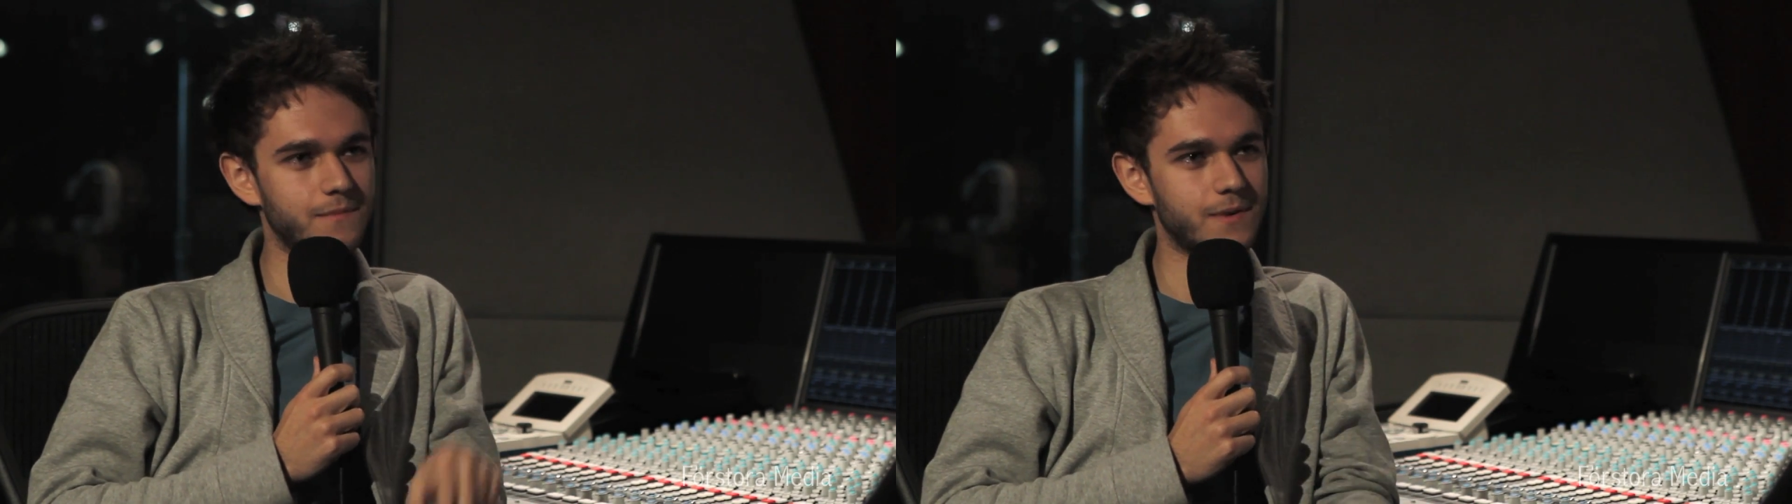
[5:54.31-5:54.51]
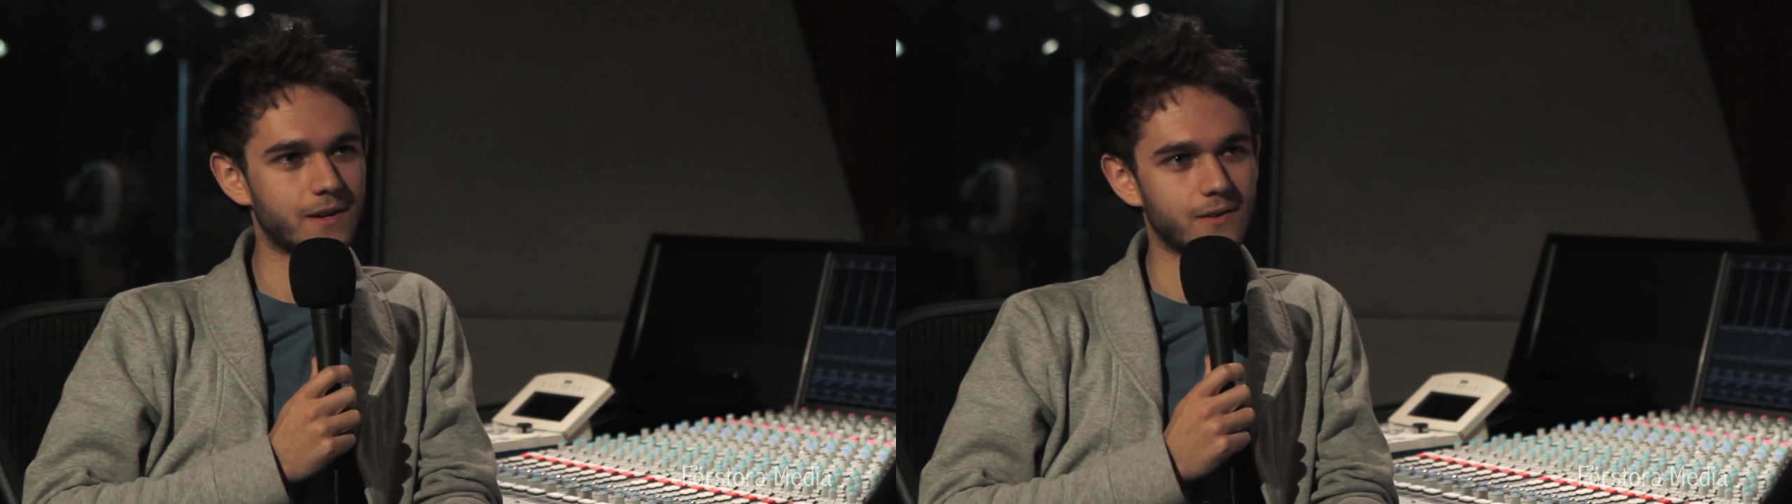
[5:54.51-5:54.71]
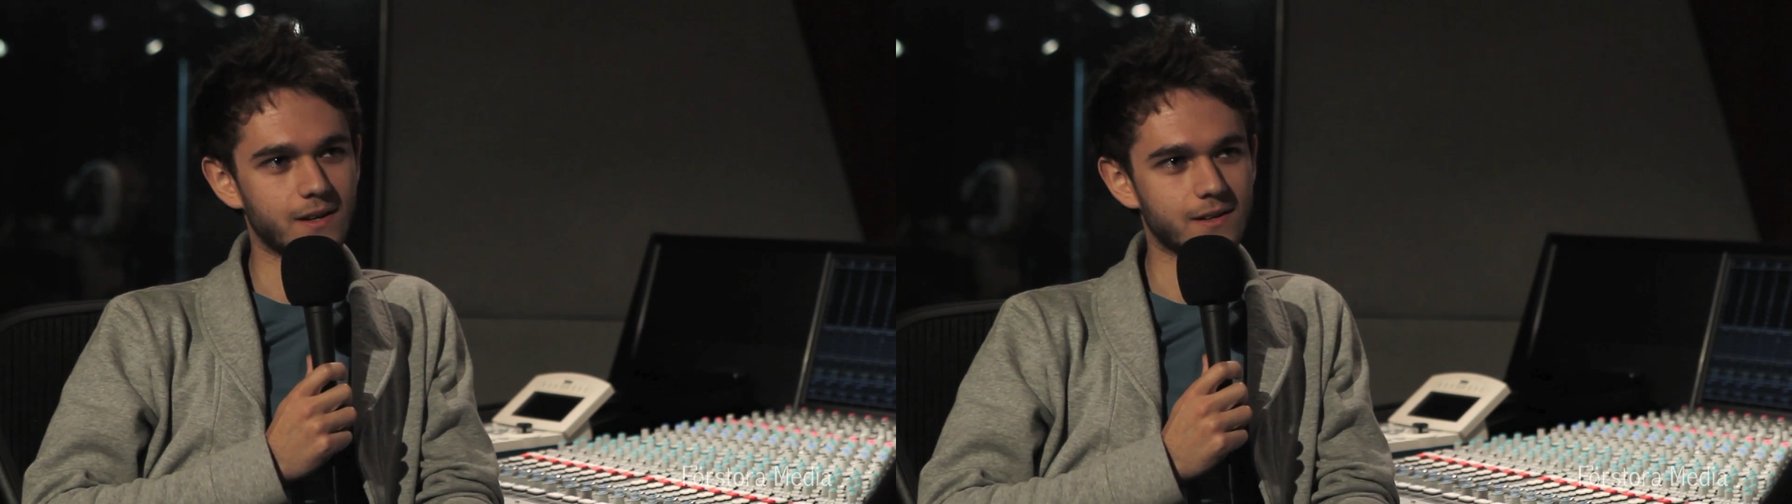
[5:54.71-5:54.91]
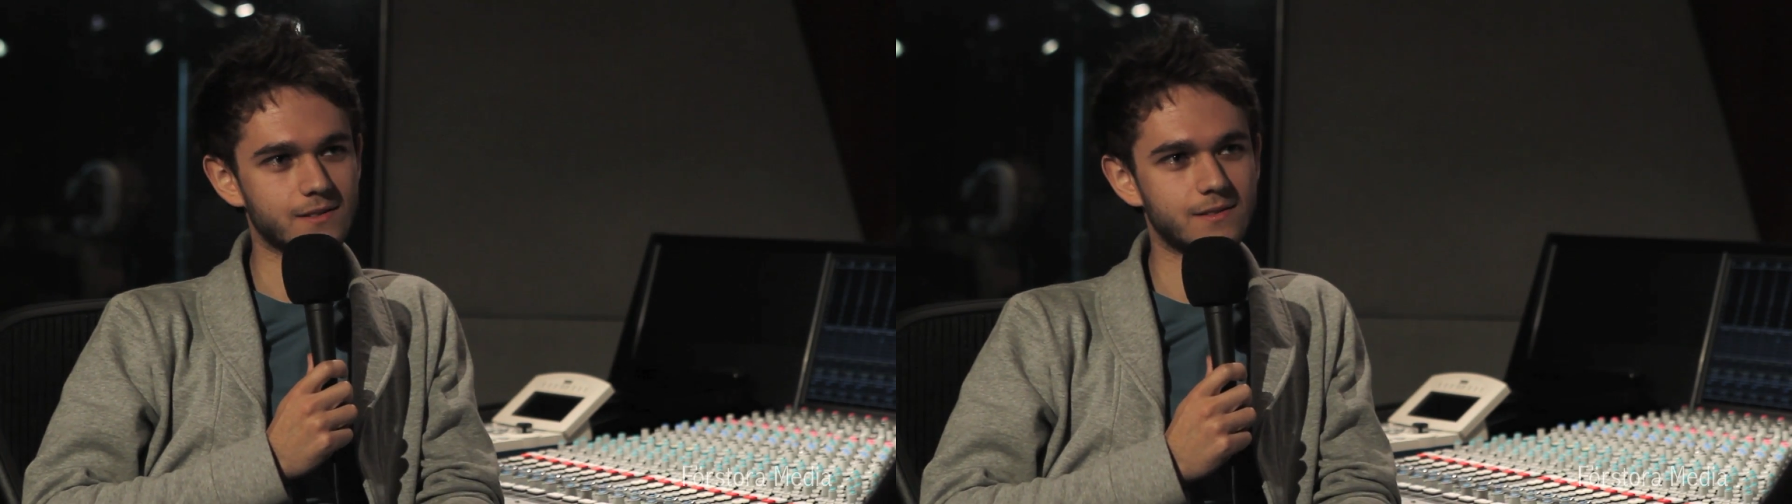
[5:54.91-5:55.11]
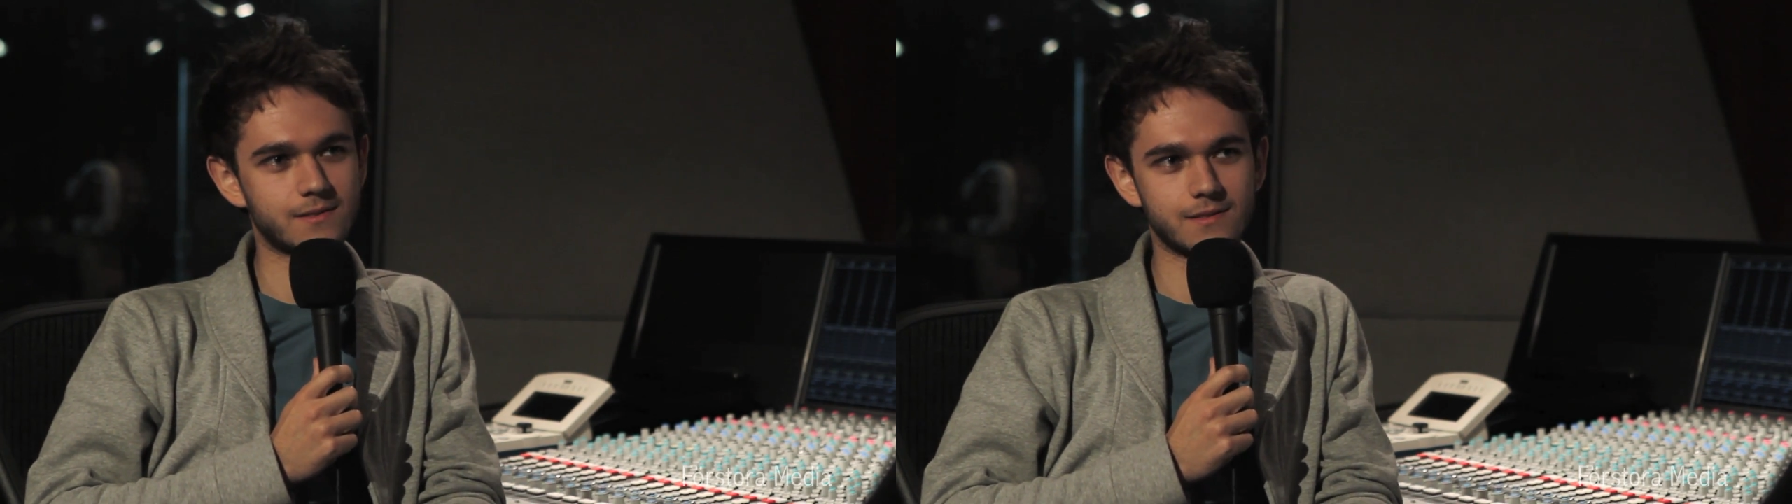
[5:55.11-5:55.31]
You know, like
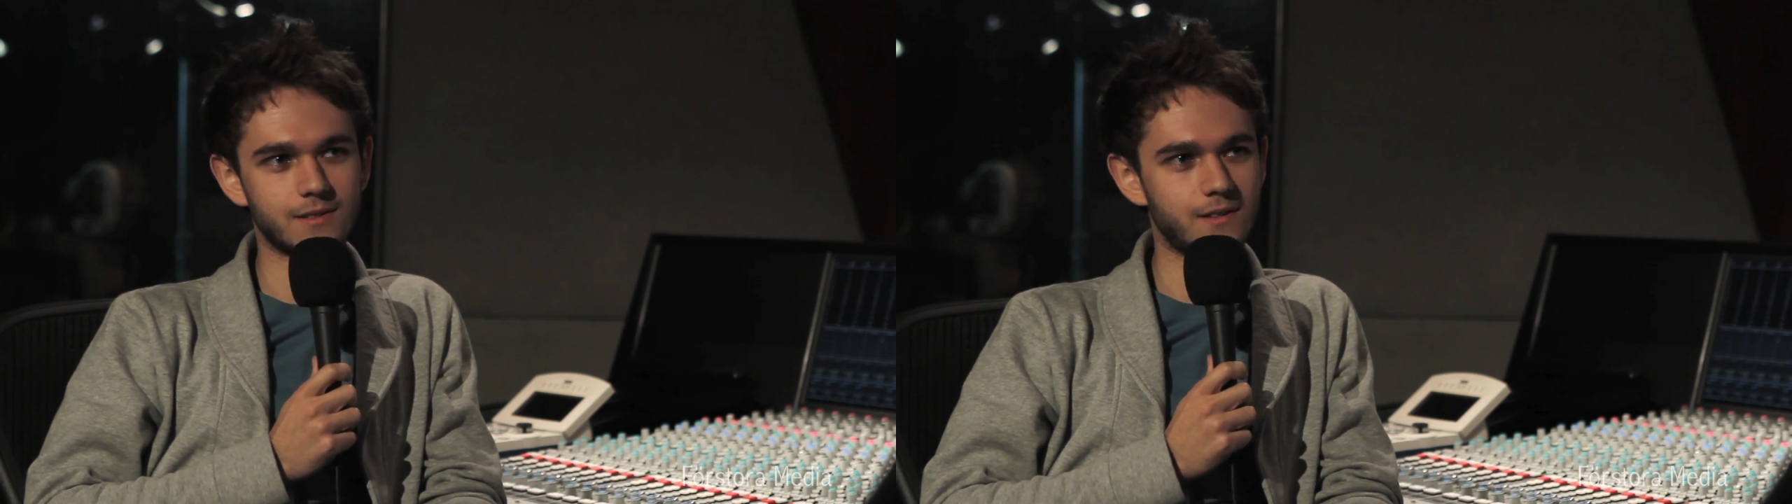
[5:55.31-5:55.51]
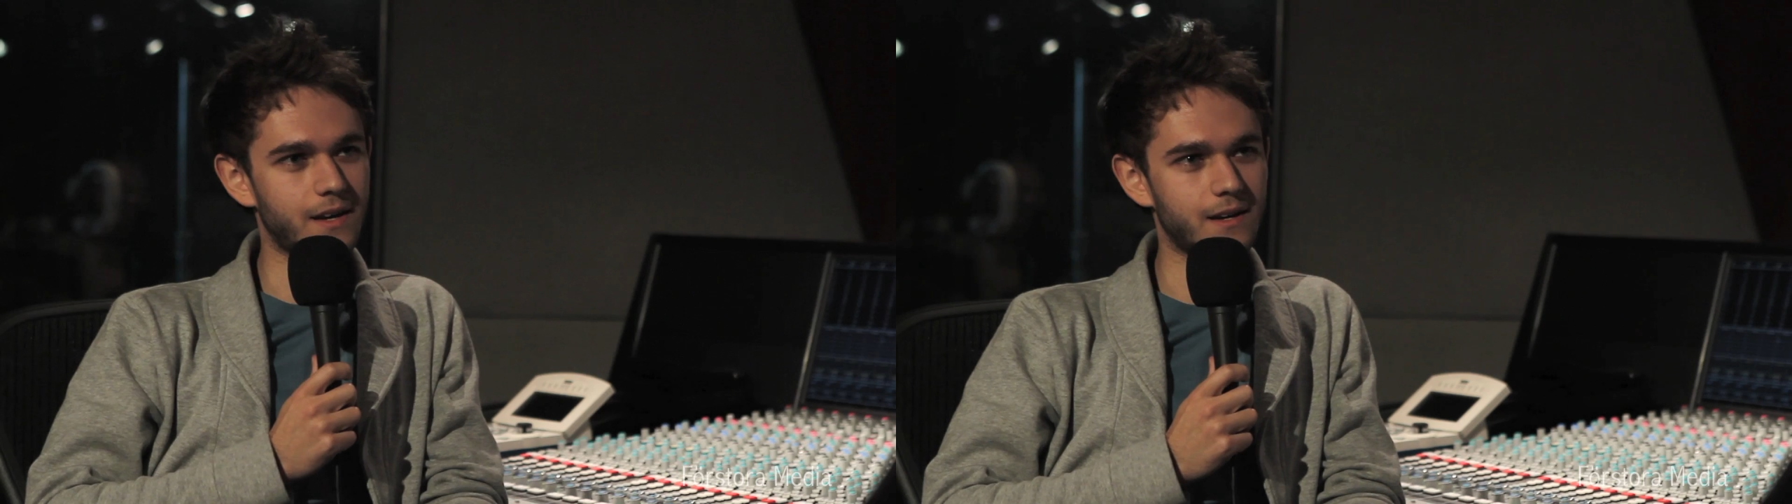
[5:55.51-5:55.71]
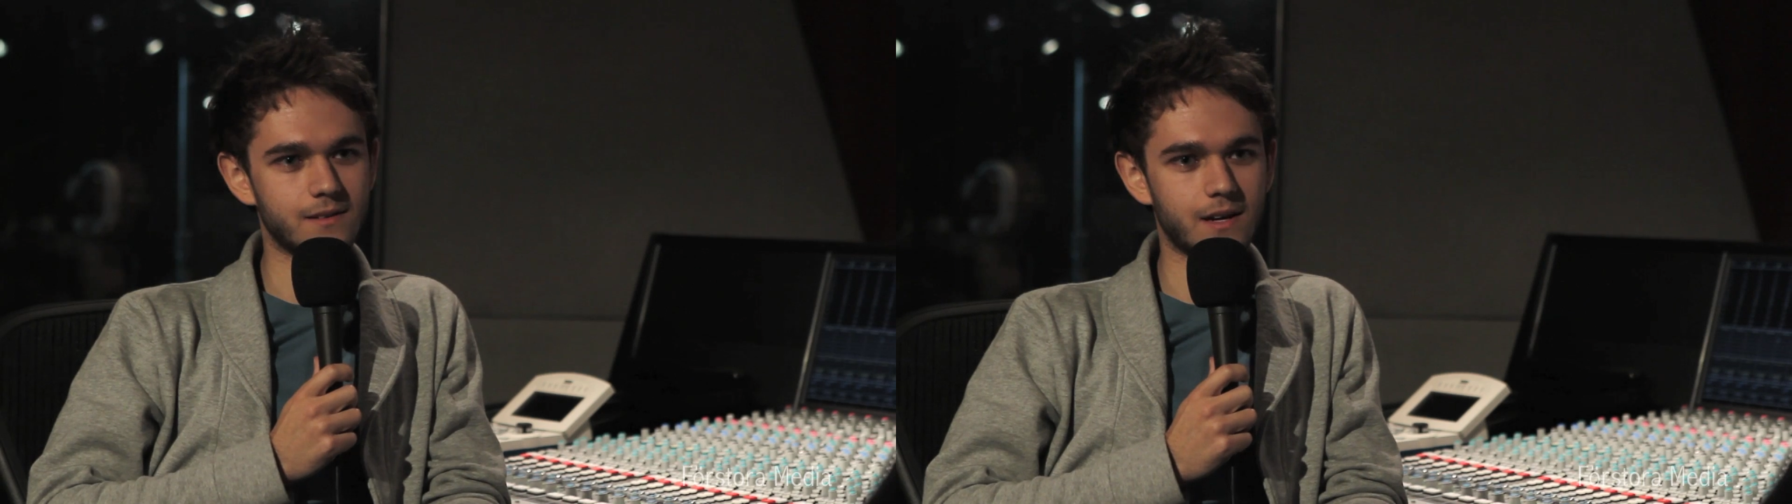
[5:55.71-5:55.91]
today,